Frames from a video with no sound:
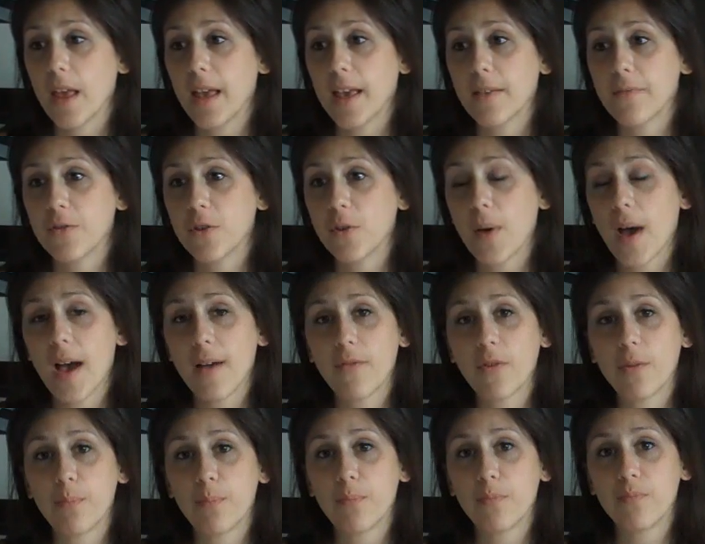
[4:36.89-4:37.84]
if you
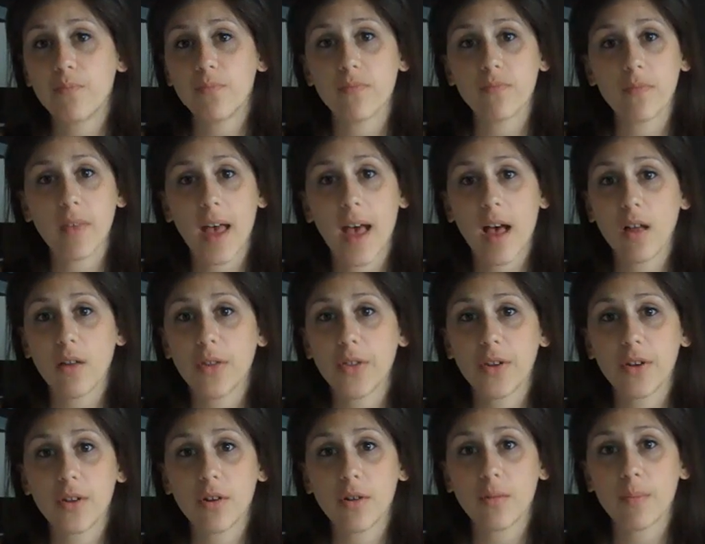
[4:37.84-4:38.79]
have a
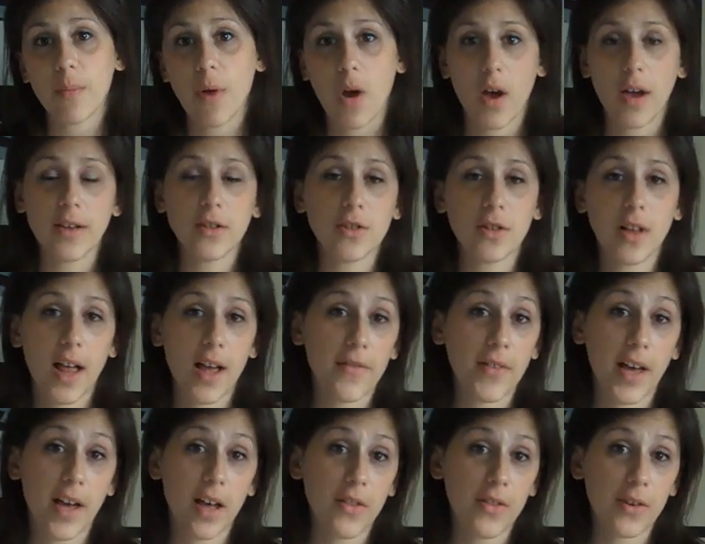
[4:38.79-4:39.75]
healthier mind, you'll
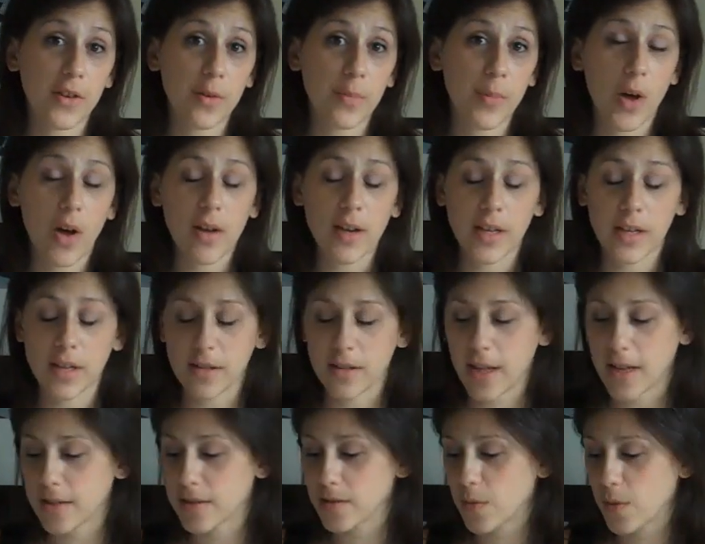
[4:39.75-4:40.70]
have a healthier body, and
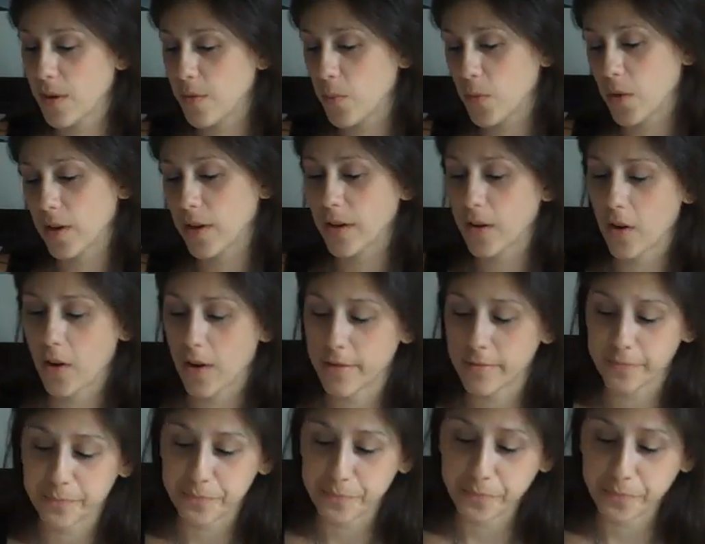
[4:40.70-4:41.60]
that's what I'm working on.